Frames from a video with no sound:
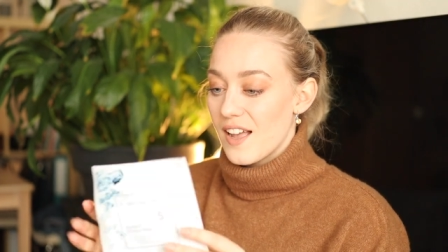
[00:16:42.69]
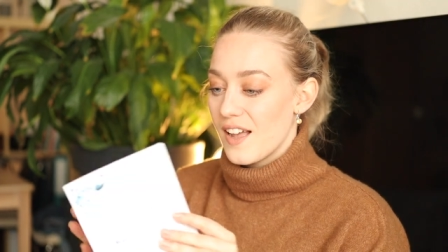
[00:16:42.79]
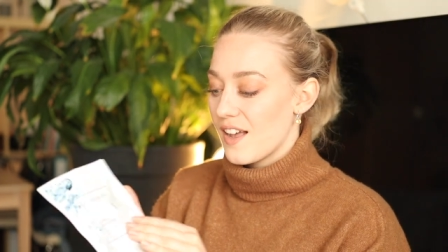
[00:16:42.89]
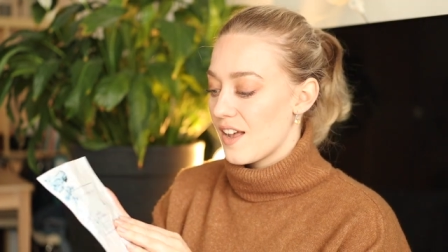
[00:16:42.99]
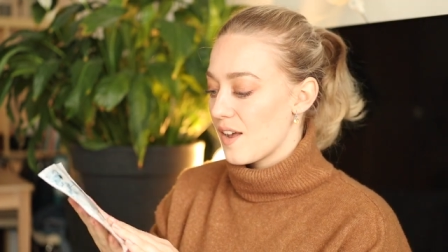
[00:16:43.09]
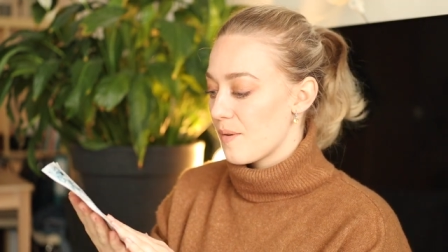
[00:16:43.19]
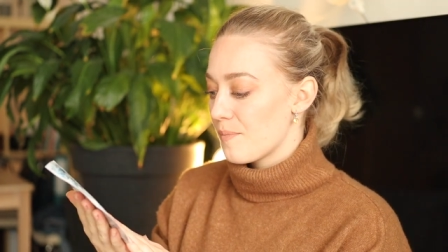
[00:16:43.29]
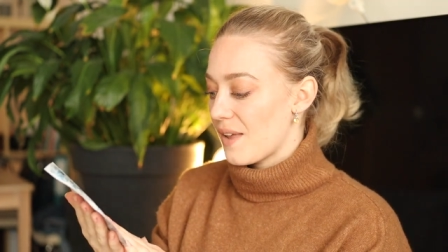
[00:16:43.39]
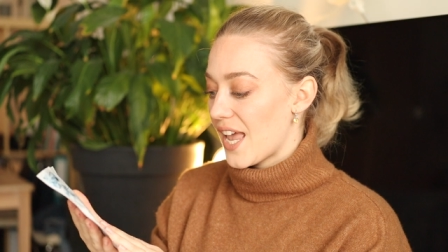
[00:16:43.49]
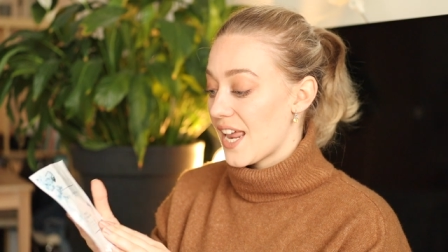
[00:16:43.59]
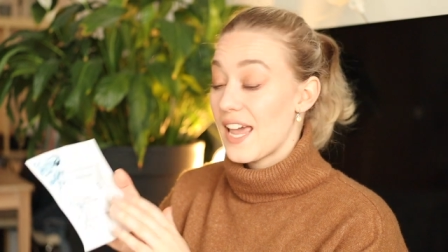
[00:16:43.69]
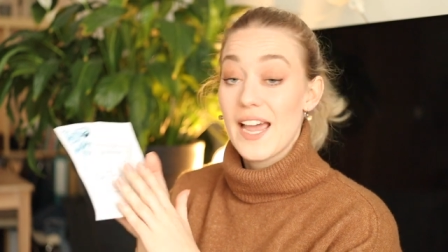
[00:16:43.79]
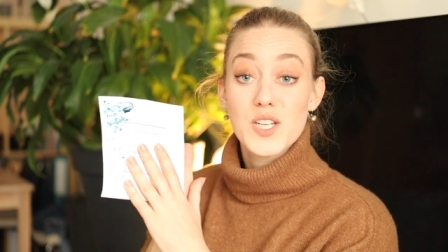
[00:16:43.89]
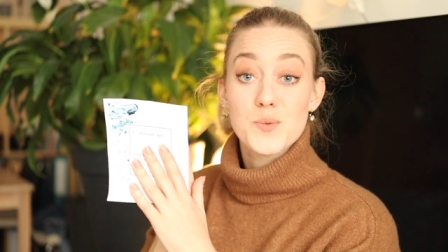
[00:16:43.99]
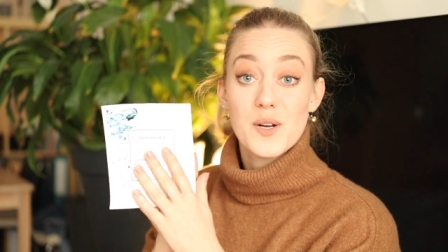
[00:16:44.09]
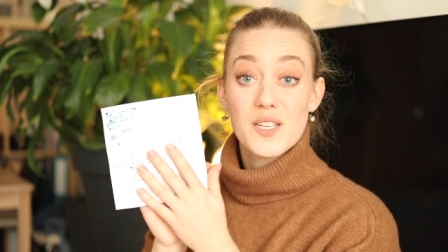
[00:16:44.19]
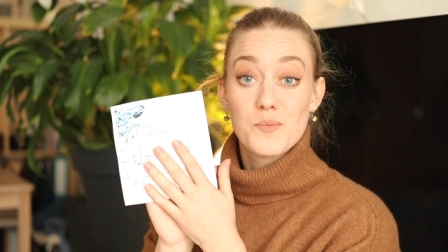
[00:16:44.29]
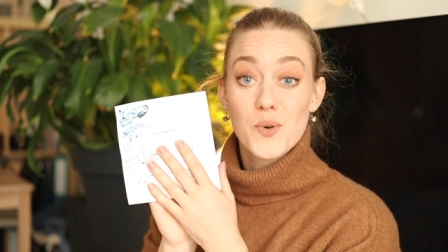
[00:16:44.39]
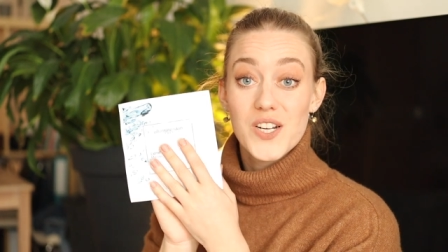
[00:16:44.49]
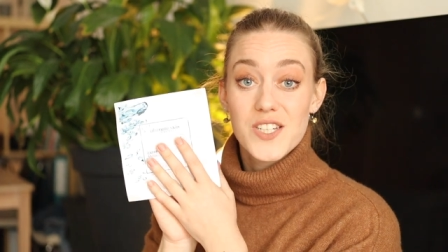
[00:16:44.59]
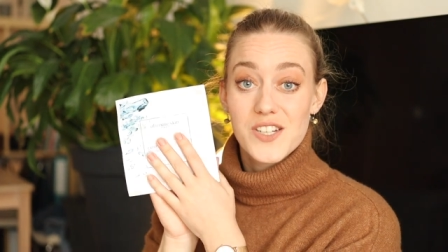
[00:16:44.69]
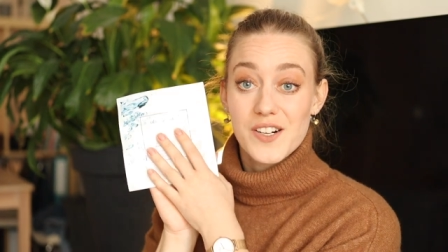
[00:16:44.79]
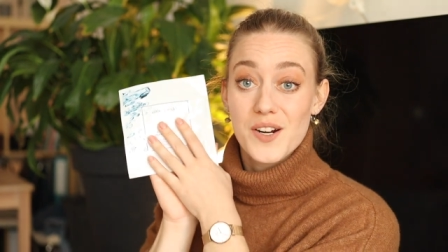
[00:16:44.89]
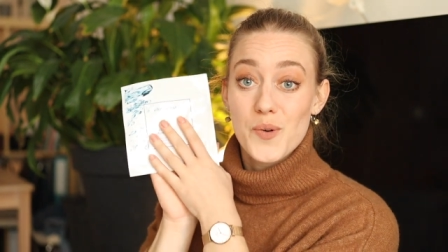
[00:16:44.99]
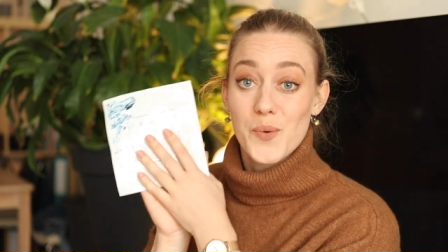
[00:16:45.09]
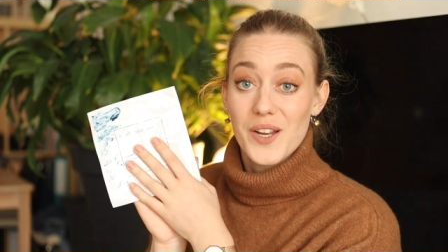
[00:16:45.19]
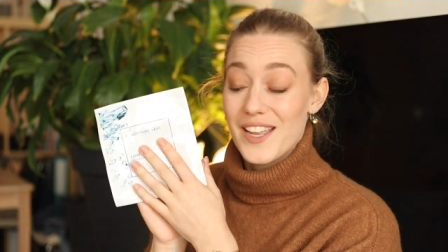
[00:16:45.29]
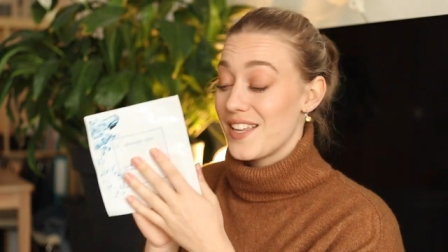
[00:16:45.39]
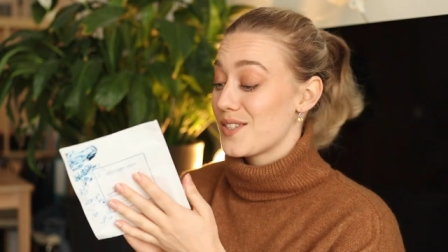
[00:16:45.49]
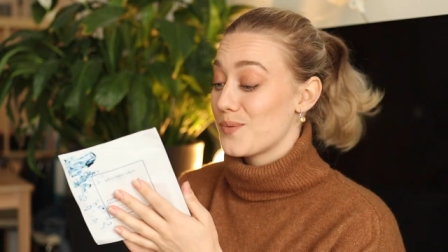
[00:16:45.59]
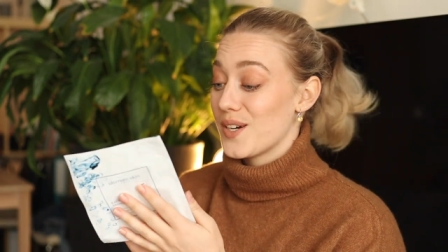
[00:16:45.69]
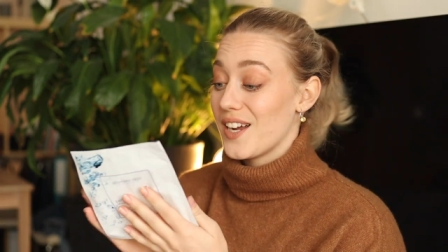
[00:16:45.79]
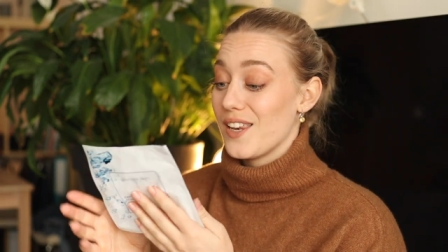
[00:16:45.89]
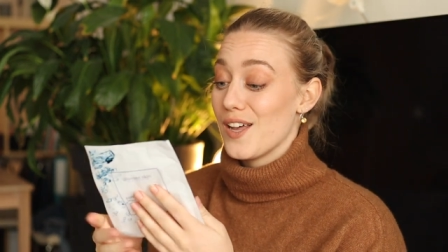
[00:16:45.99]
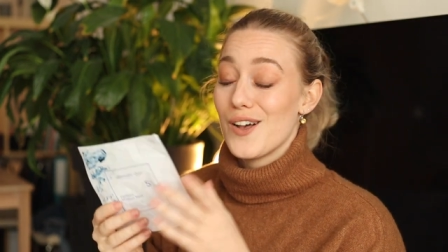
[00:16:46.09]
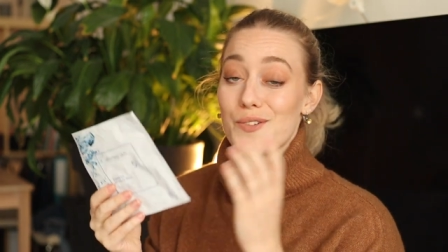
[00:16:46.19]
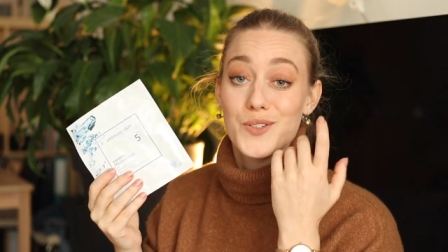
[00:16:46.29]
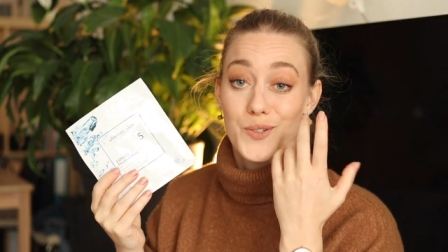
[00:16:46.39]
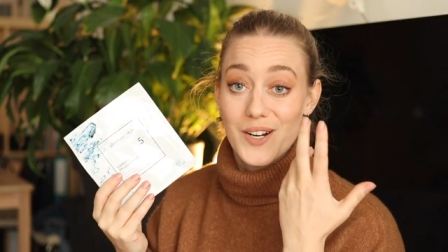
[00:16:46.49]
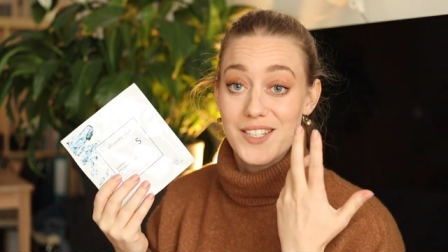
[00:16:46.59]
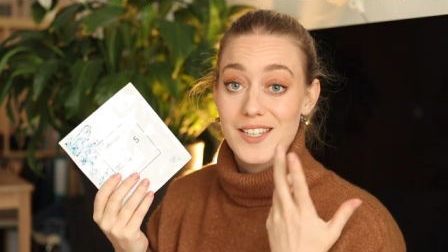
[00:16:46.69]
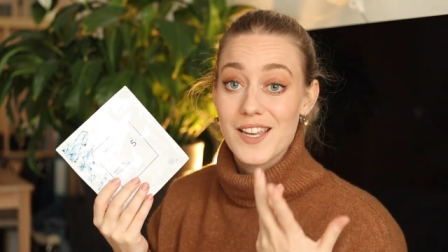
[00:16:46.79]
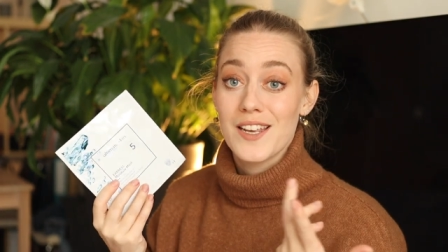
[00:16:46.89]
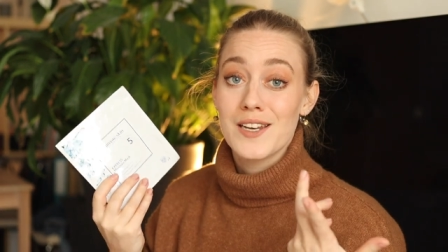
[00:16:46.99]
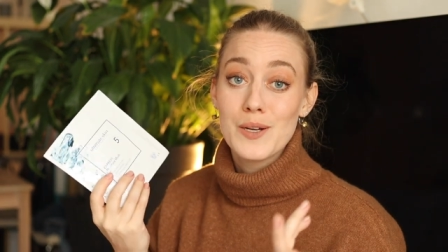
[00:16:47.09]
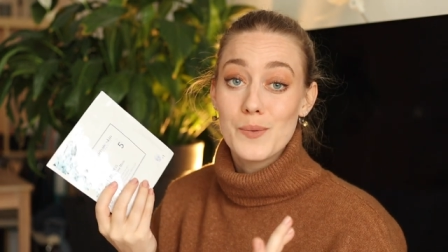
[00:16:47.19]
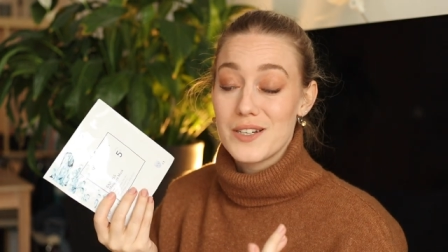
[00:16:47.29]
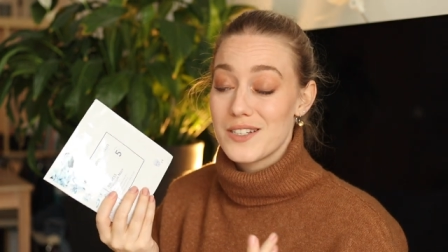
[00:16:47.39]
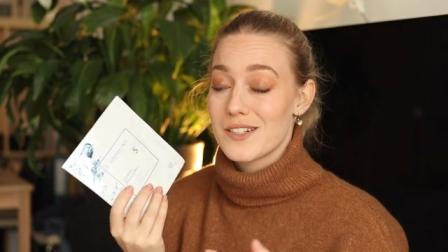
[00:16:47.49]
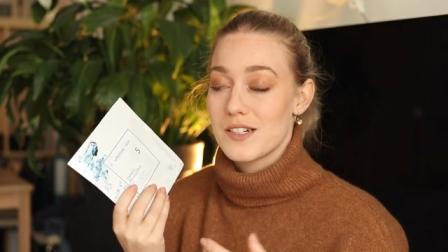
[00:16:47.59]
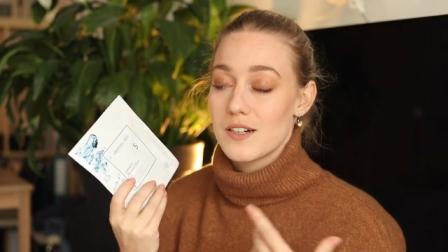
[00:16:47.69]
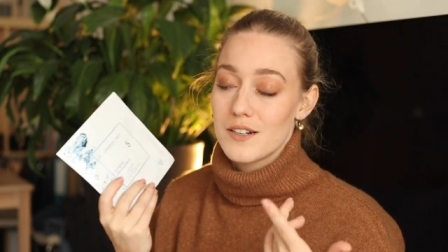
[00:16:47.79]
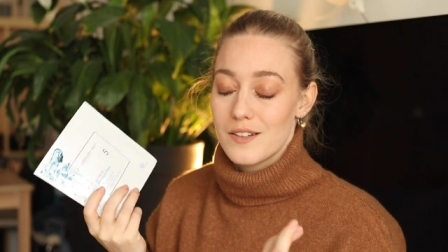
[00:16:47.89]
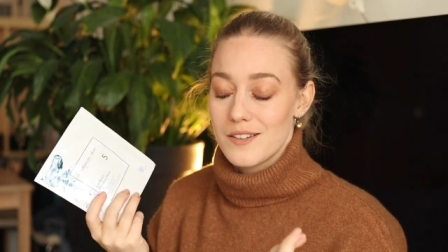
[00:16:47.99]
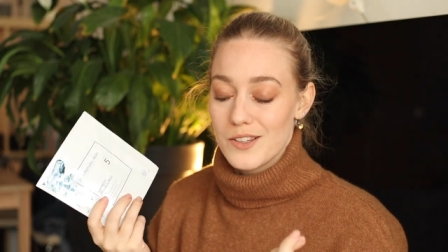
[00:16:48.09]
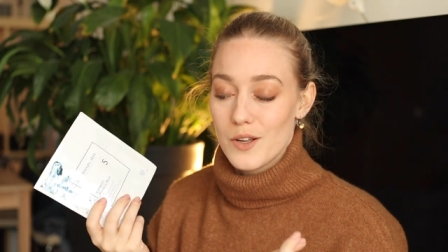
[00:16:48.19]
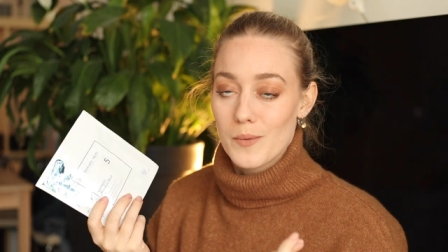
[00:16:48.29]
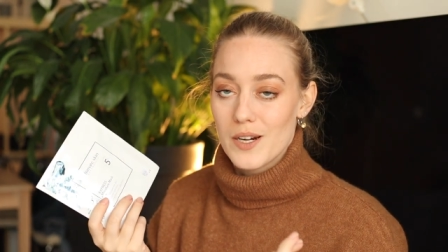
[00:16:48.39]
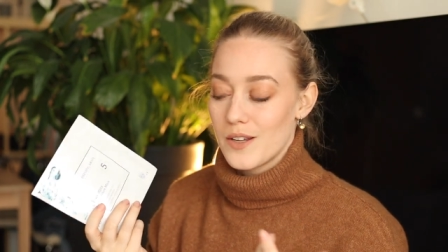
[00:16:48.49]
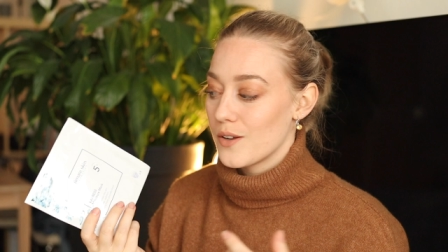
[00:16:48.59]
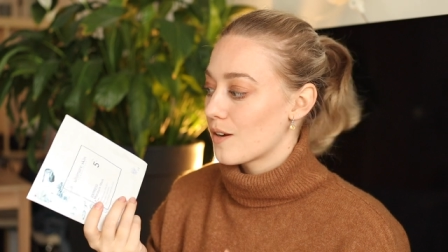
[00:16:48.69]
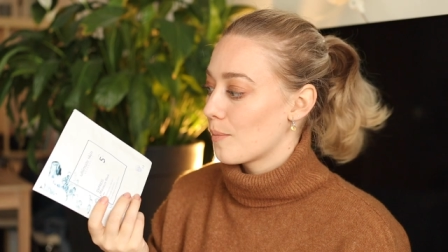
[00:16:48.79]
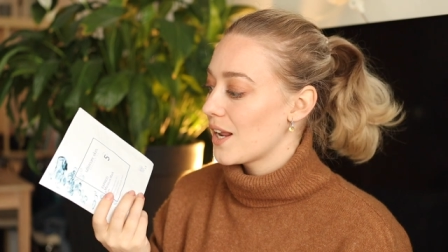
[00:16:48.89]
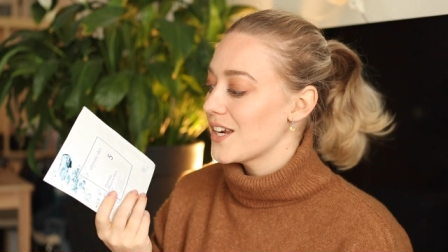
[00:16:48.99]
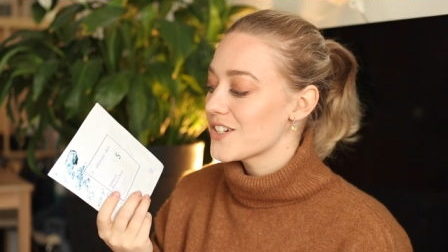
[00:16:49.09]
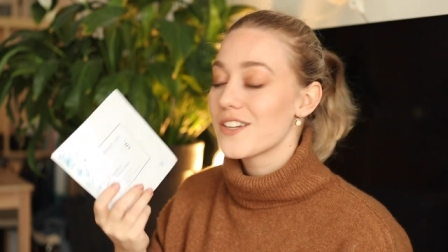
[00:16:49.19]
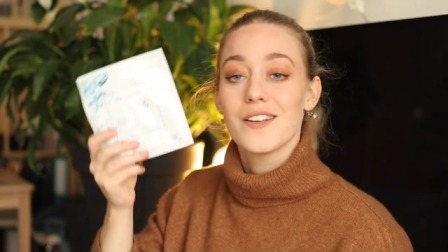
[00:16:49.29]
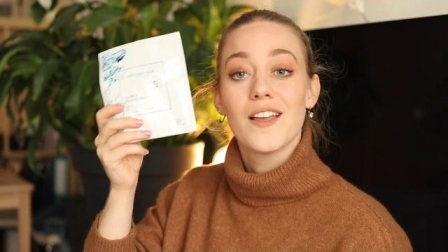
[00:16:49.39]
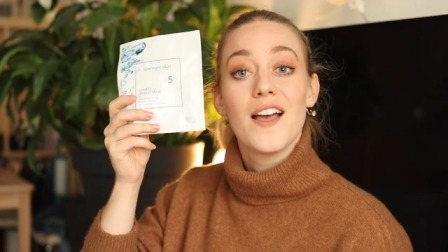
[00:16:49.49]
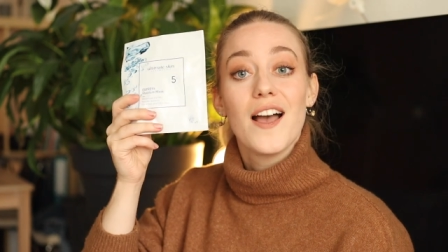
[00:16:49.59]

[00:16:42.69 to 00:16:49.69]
Um, and Express Moisture is what I love. Dry skin, winter, not really a good combination.